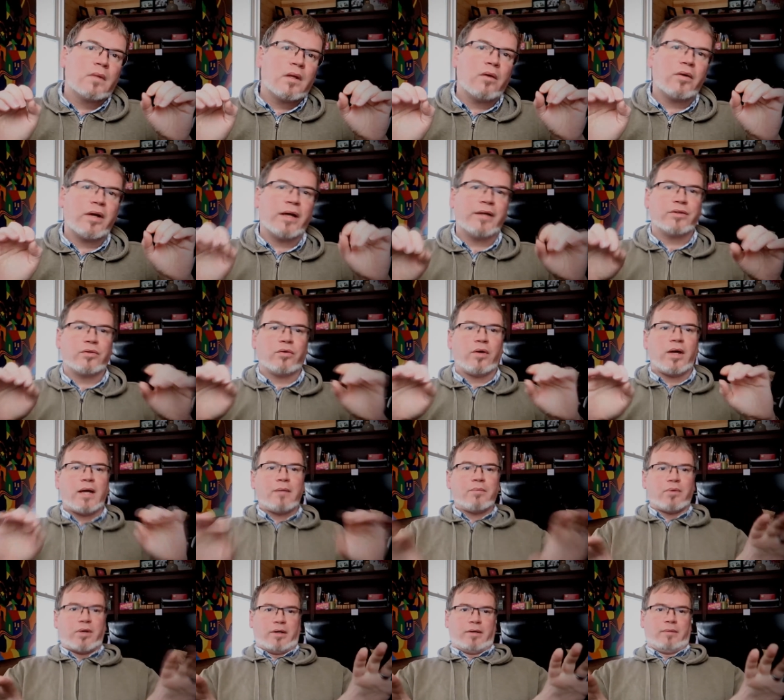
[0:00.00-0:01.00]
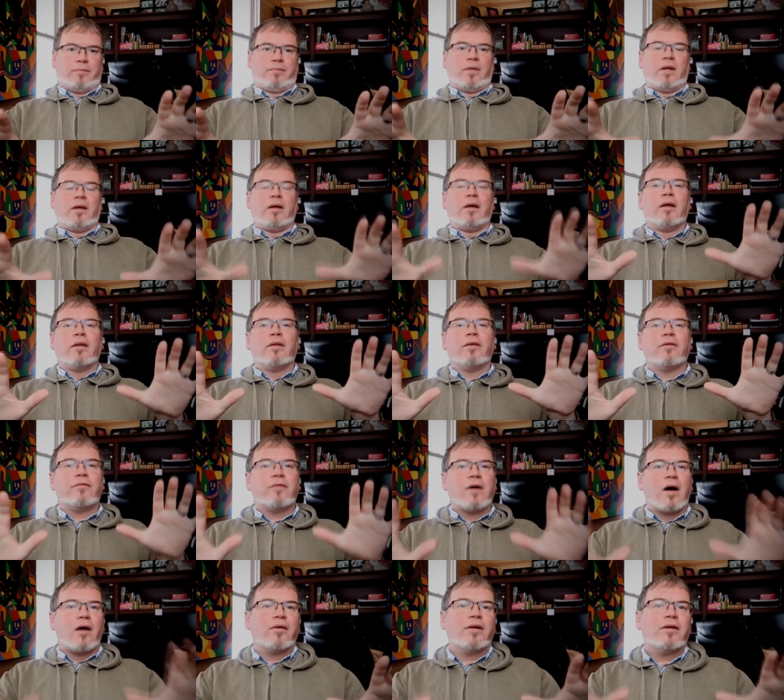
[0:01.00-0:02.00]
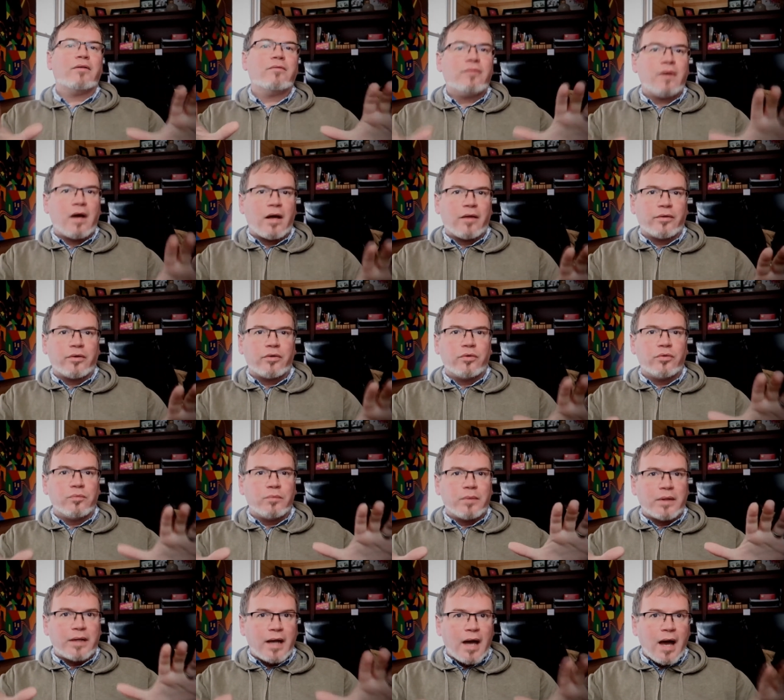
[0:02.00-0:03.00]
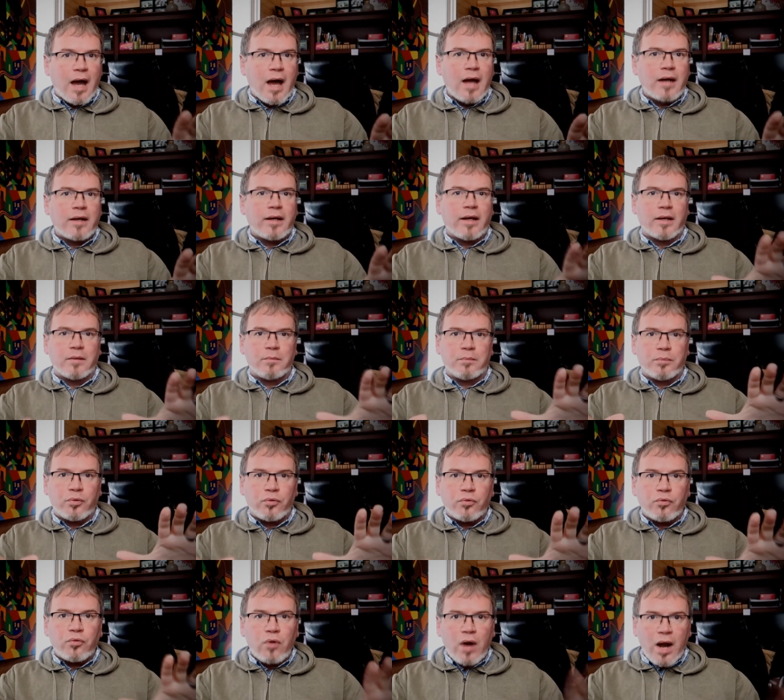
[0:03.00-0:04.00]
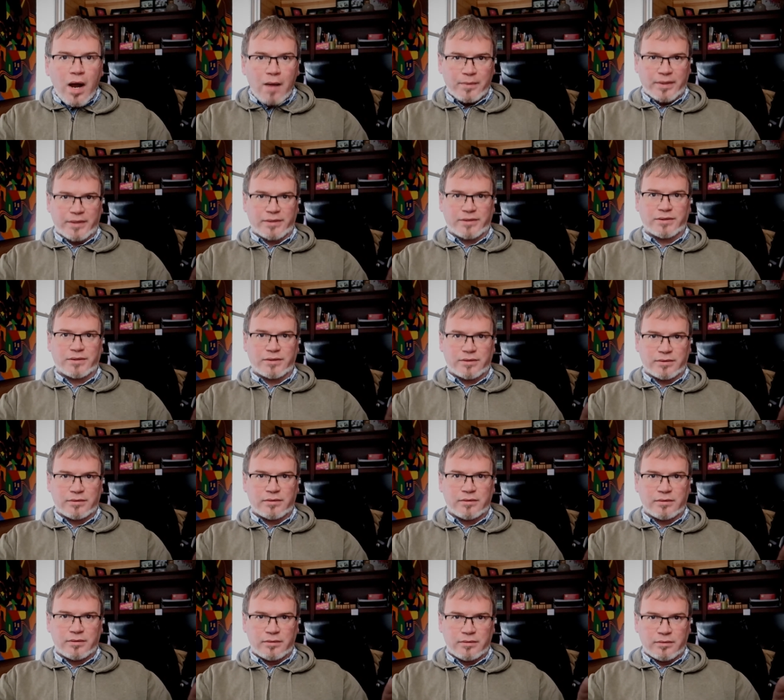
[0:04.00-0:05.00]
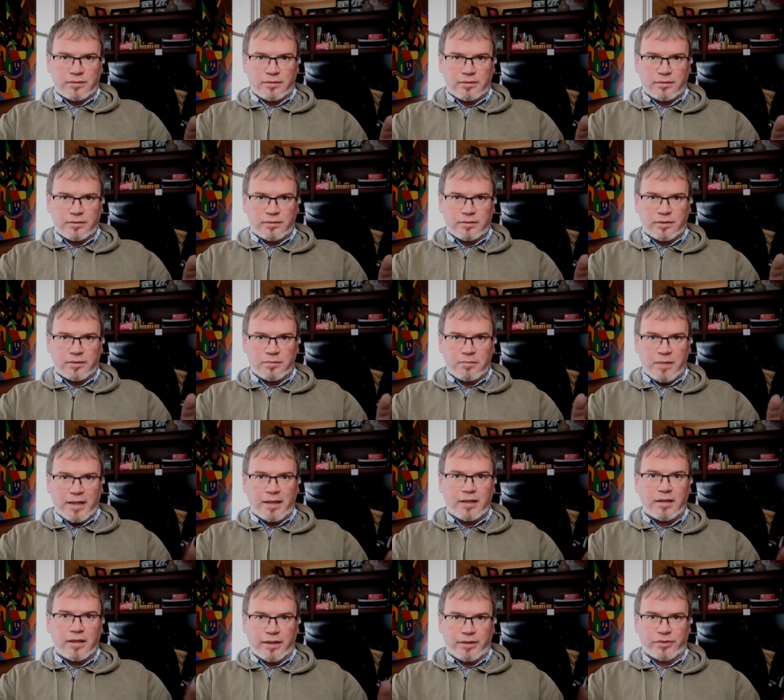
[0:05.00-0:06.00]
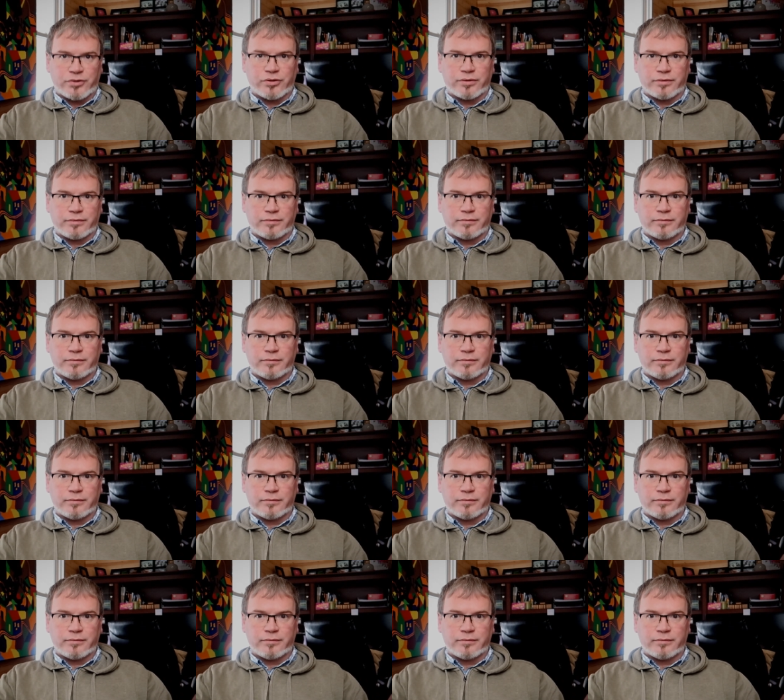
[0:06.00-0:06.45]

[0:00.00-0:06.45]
Okay, so Abraham, the founding father whom God had promised to make a nation.